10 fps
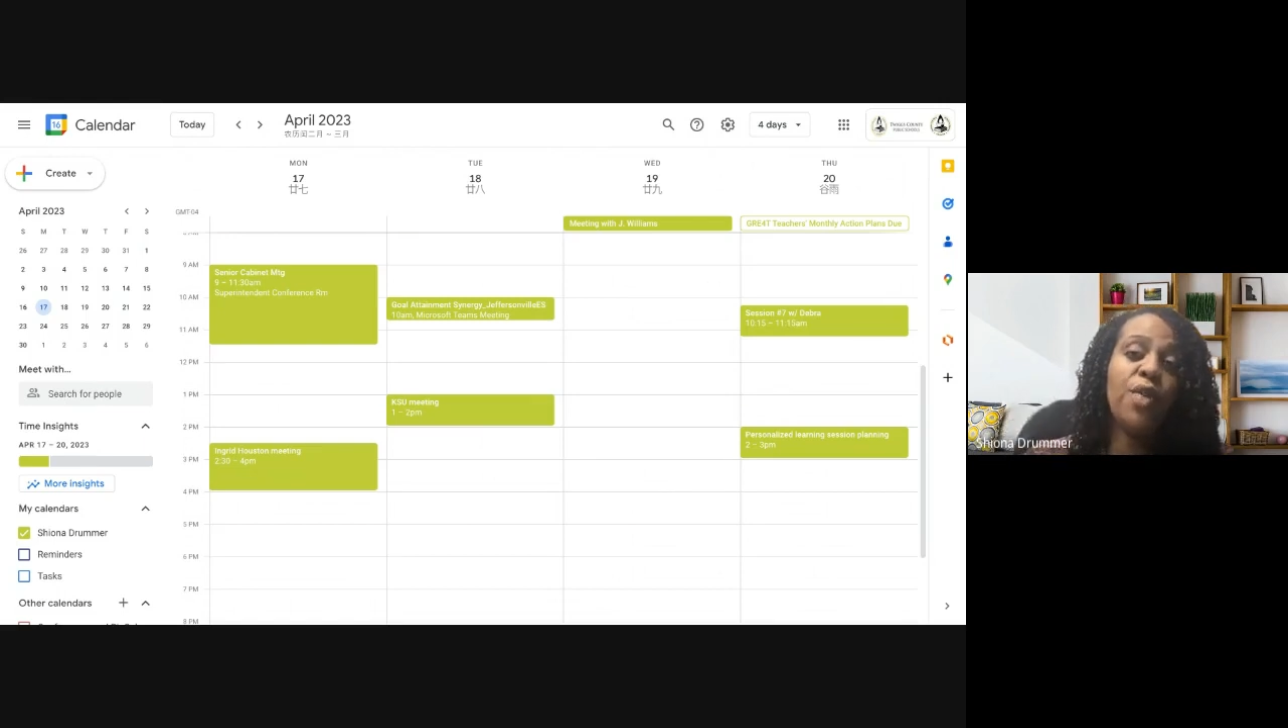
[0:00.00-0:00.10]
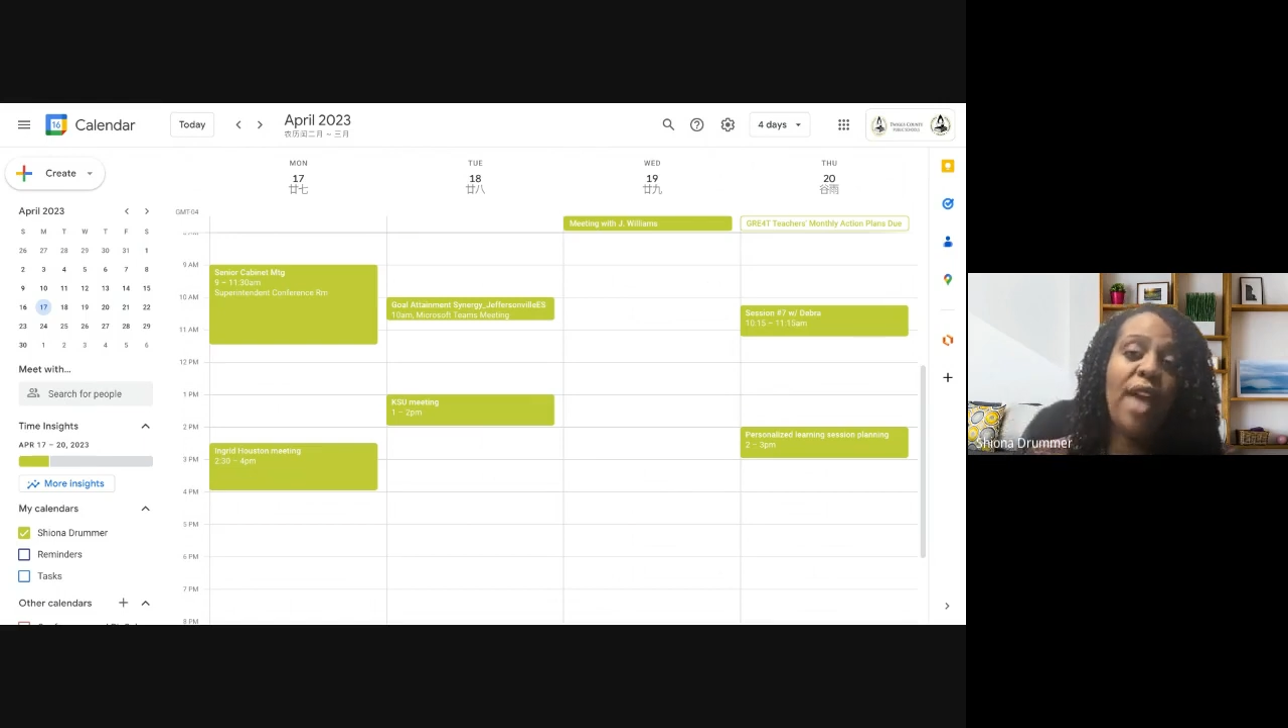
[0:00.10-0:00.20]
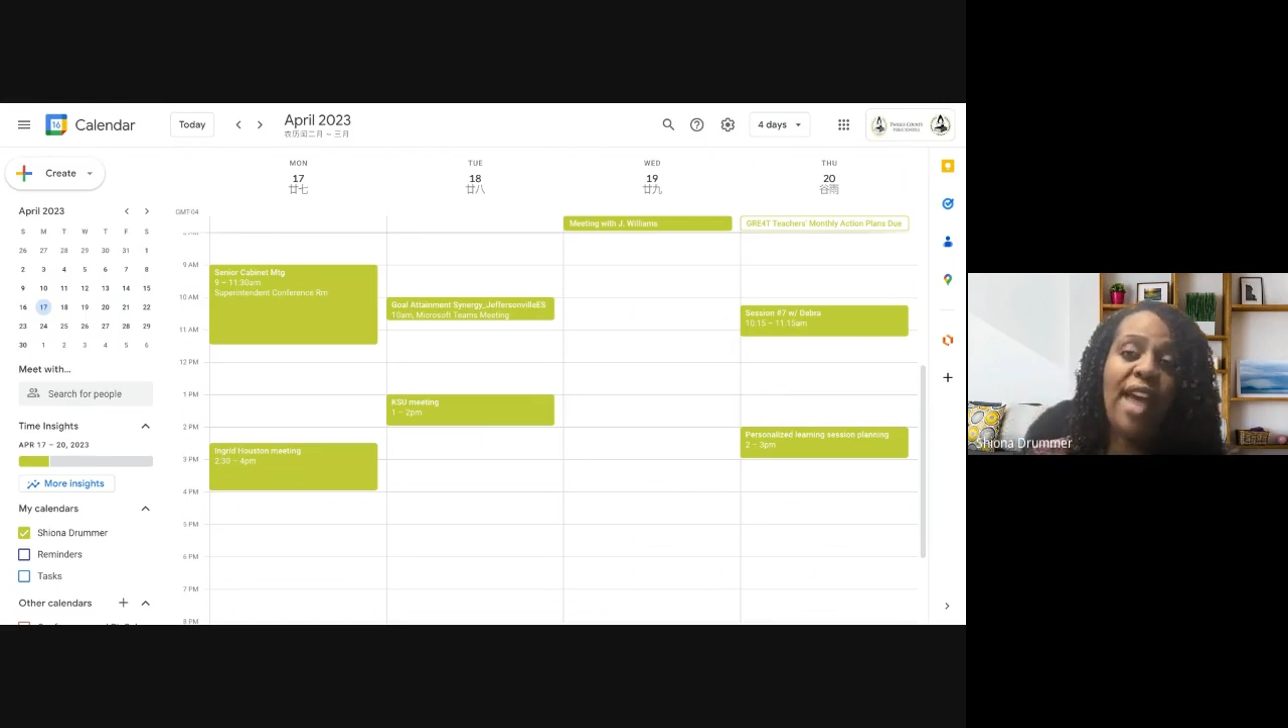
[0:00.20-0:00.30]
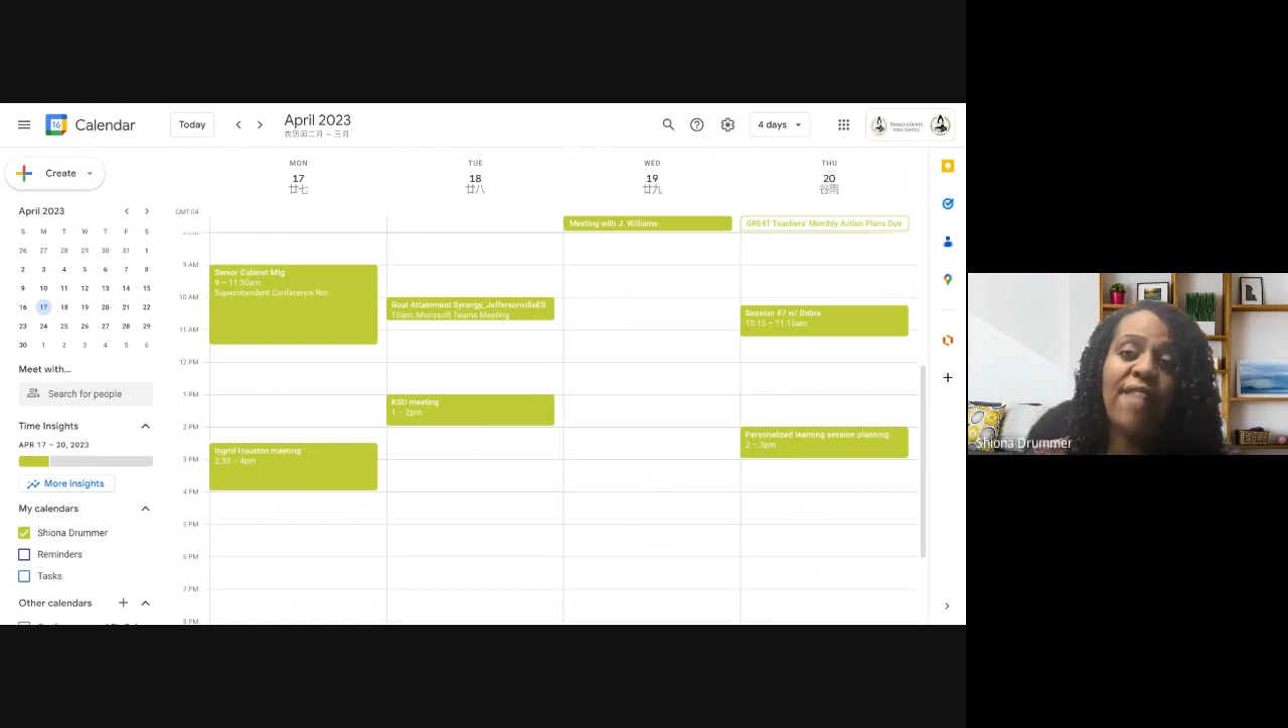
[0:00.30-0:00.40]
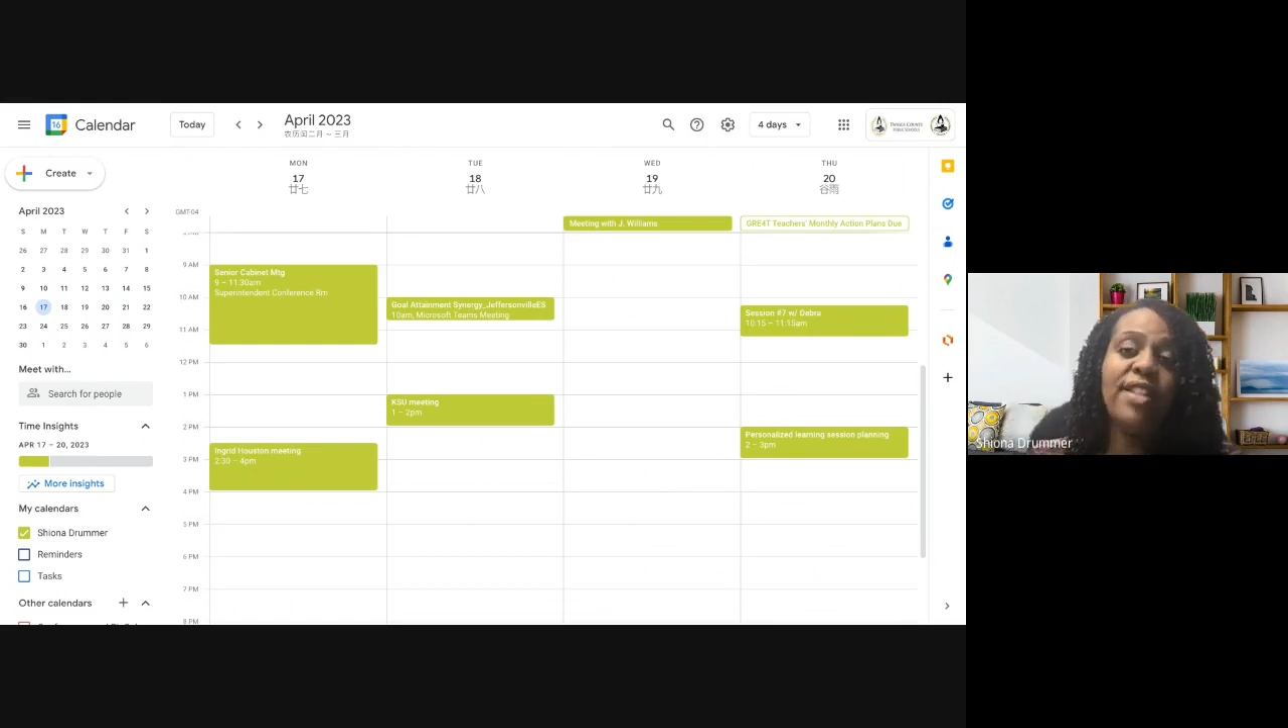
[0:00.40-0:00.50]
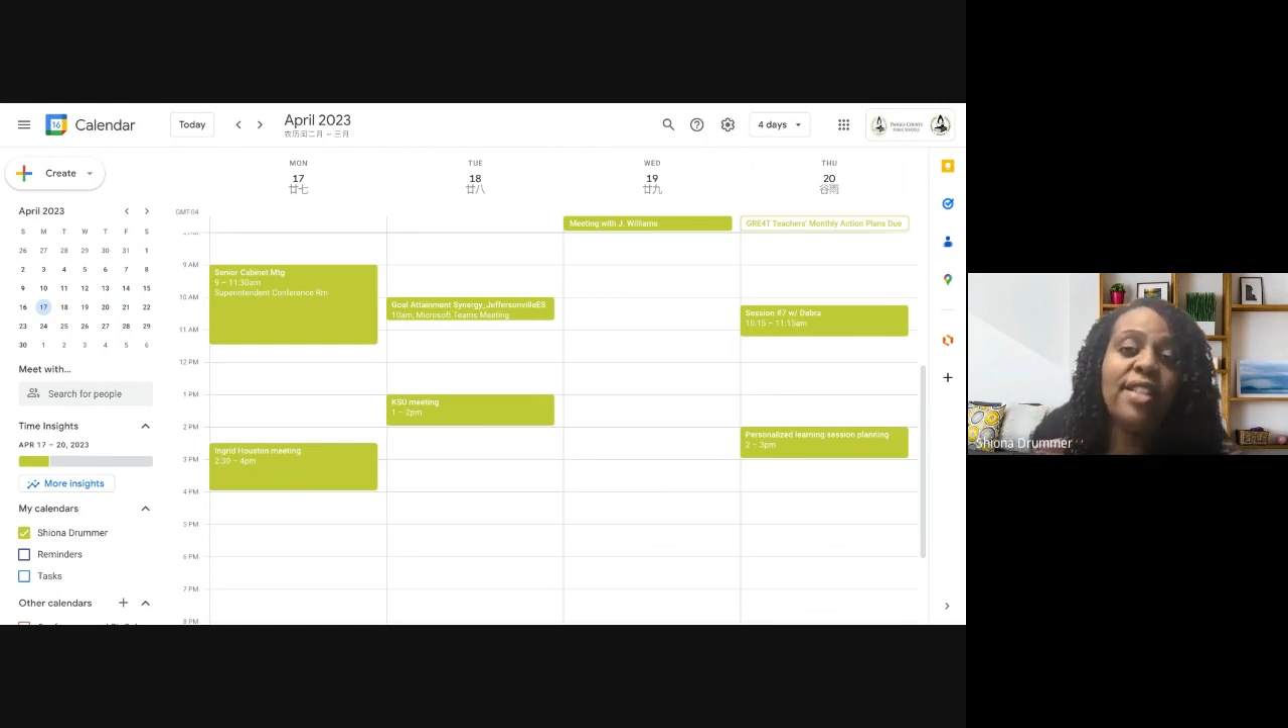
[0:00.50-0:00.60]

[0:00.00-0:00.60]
have it